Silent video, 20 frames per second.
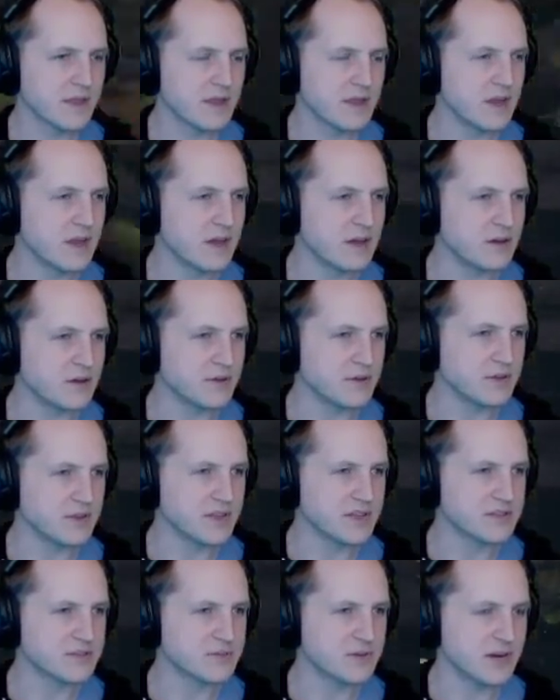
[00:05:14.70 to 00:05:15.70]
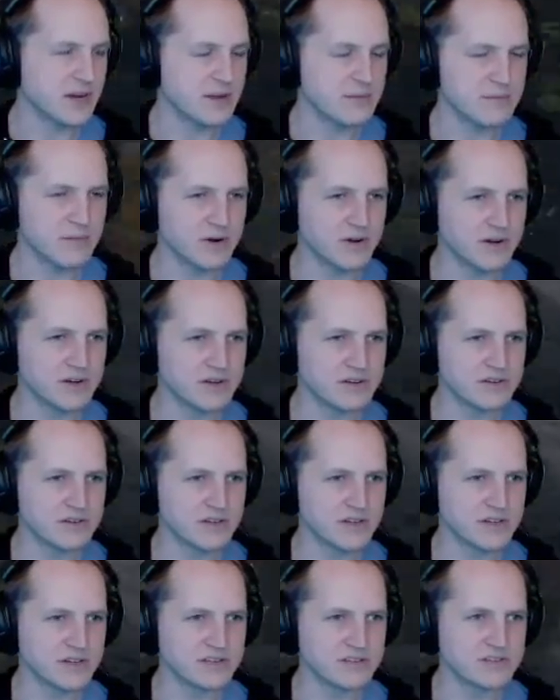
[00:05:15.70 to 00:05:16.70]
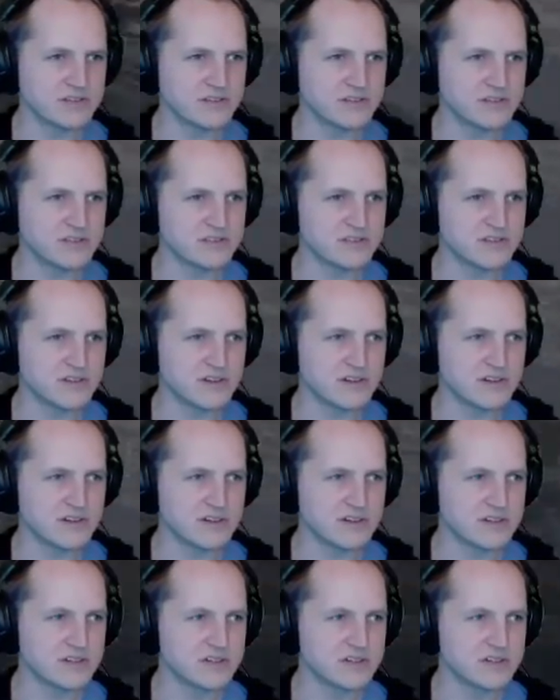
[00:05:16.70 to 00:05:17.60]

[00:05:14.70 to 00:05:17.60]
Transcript: Oh, well, that's where I marked. Okay, so these are...